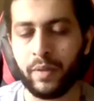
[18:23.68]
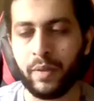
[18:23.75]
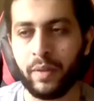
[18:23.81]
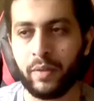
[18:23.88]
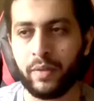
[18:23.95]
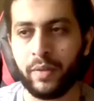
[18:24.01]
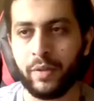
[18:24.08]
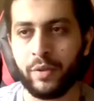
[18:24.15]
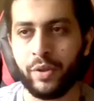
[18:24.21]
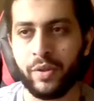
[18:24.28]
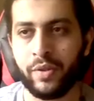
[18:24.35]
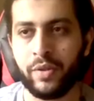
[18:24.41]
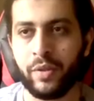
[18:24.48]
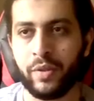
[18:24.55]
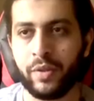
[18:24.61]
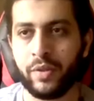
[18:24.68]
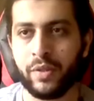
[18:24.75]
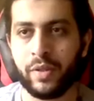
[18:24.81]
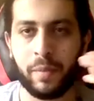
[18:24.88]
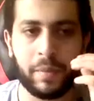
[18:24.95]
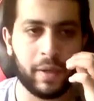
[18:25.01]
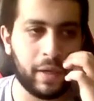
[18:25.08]
That it's just there's
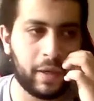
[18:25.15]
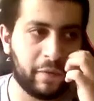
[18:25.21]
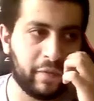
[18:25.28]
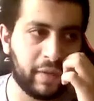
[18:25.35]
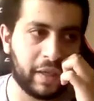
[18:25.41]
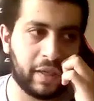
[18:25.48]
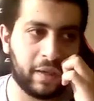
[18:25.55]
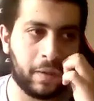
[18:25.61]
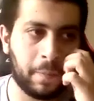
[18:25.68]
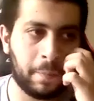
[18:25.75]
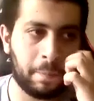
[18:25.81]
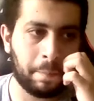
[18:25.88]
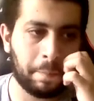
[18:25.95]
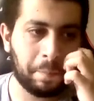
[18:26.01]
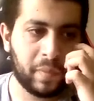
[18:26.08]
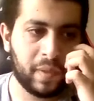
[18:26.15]
some kind of like an